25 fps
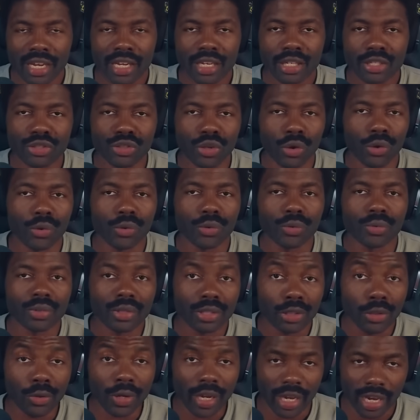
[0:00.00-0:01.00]
So
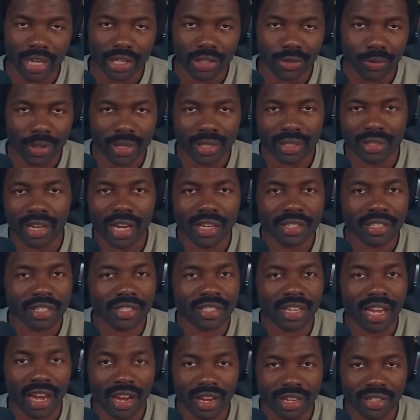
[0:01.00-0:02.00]
looking into it NASA
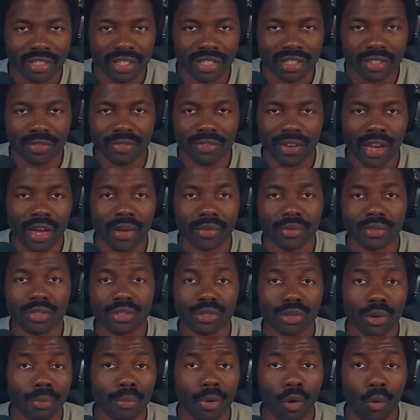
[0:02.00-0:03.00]
scientists found
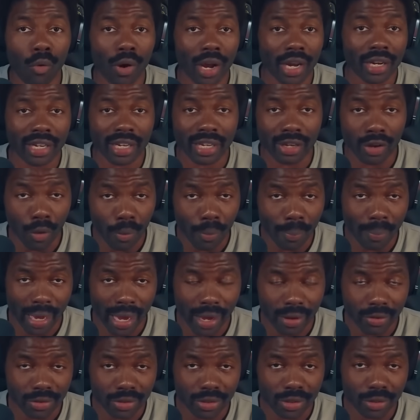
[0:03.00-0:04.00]
some organic
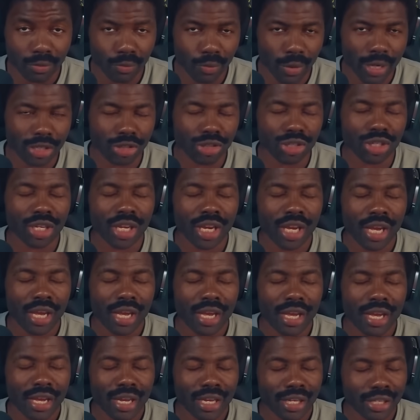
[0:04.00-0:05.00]
compounds which
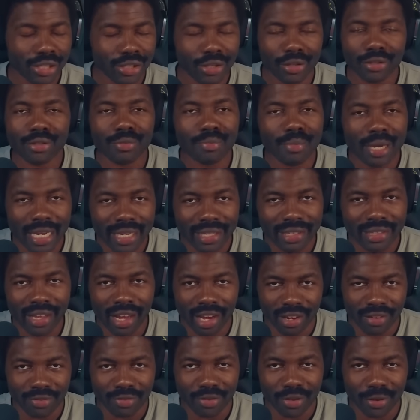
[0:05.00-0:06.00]
doesn't mean
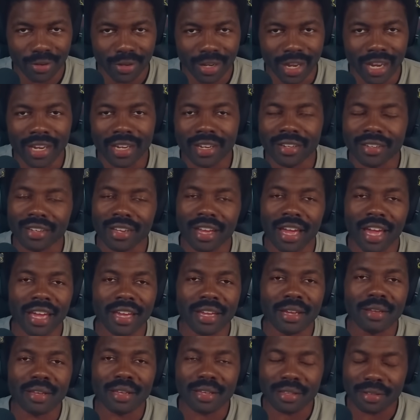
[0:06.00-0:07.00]
life, okay? Uh,
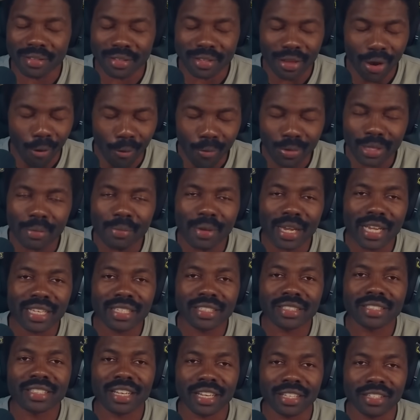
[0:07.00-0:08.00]
it only
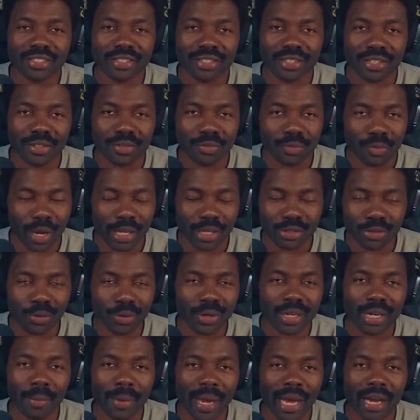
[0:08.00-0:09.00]
means that we're
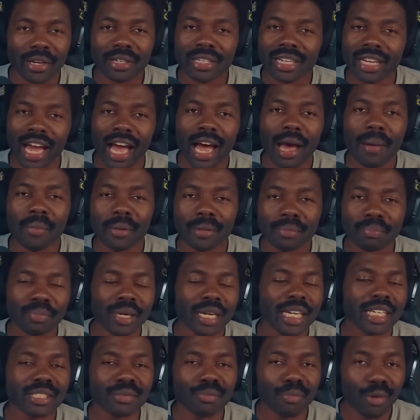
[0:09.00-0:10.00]
talking about
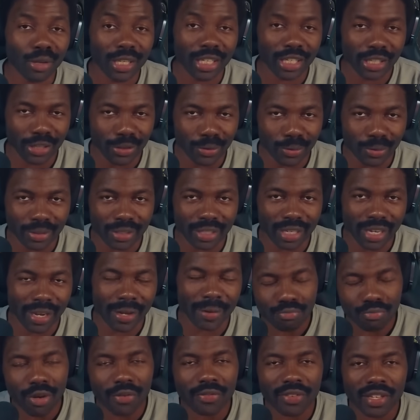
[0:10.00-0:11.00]
carbon-based molecules here,
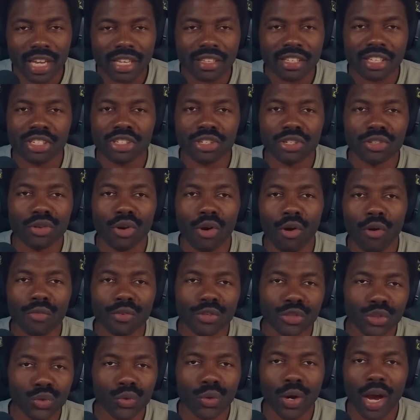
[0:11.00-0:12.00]
with the addition of
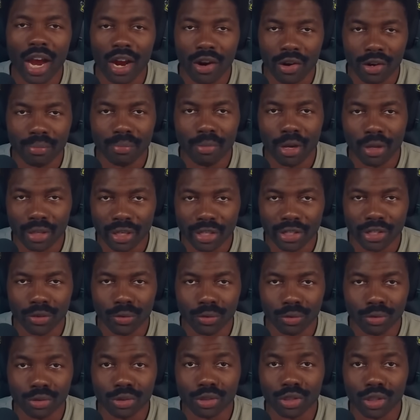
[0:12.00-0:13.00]
two iron
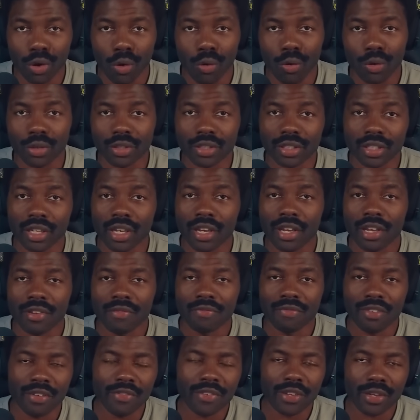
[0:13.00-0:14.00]
molecules called
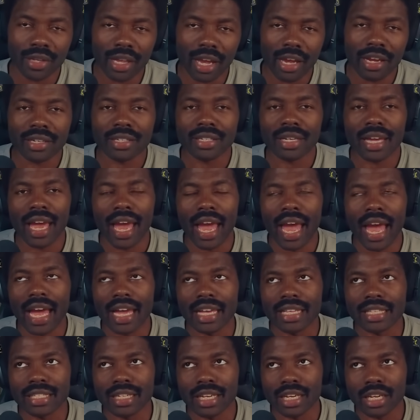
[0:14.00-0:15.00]
vivianite
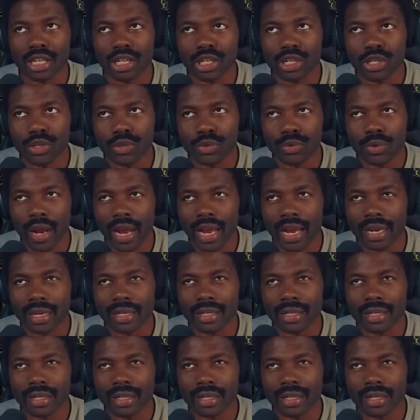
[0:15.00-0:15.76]
and greg